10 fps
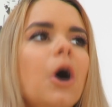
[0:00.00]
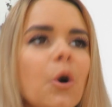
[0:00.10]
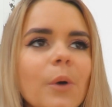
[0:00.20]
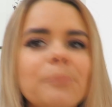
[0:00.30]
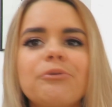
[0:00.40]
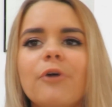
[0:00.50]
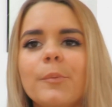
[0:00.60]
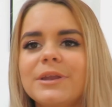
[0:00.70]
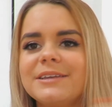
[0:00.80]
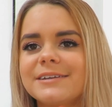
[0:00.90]
oh, I
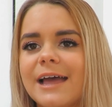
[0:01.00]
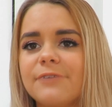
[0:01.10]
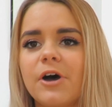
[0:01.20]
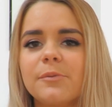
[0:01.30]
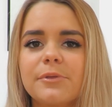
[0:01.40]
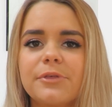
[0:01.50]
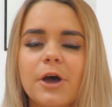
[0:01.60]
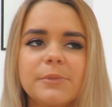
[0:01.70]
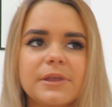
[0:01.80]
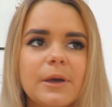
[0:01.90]
probably didn't have
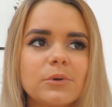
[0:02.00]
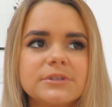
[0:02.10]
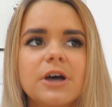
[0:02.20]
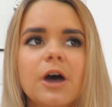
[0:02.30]
hypothermia that one